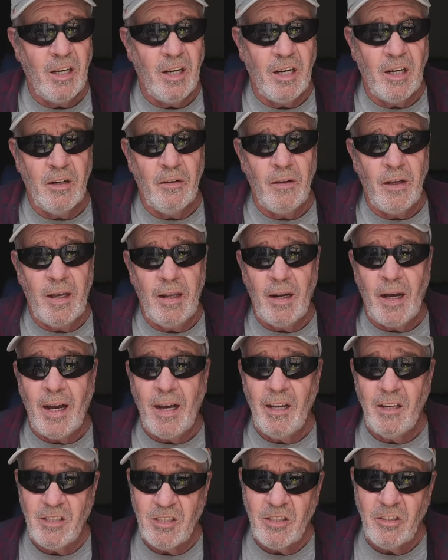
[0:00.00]
at
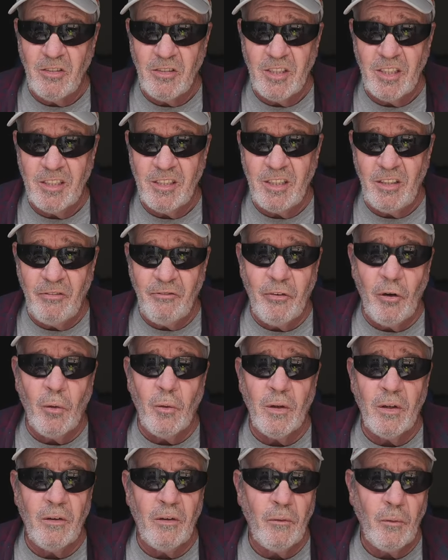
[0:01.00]
ISO
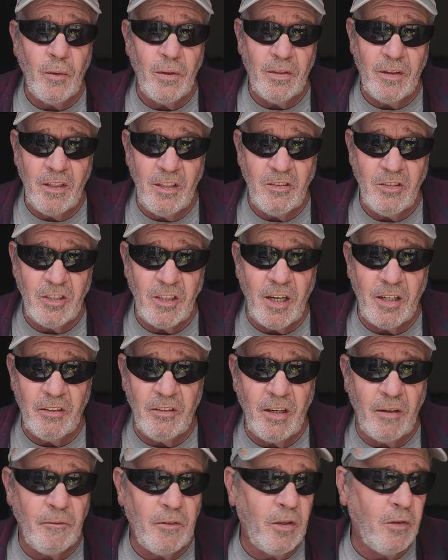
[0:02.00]
64 with these
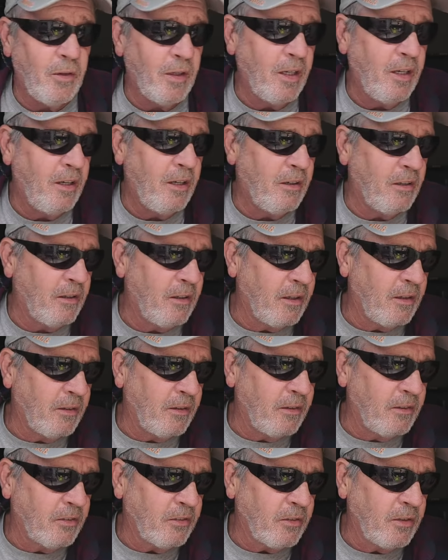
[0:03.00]
shots I'm doing here
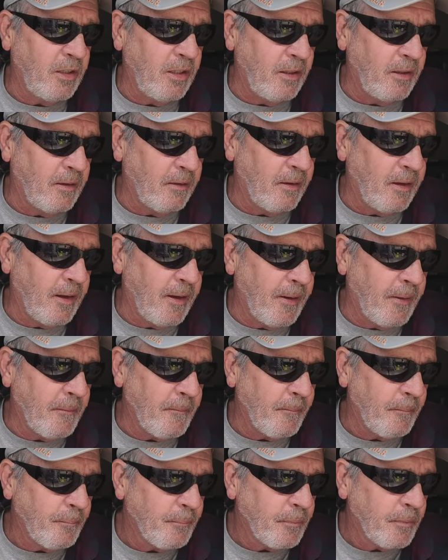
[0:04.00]
on the screen,
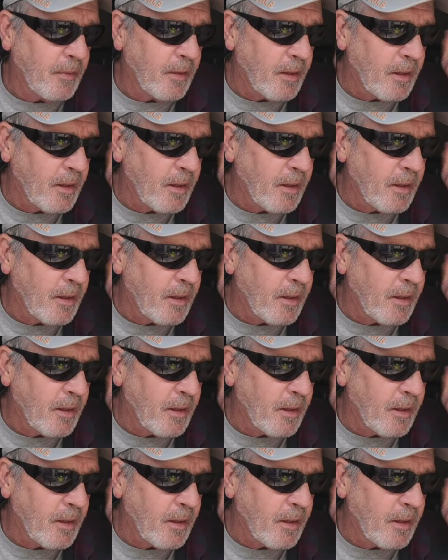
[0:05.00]
okay?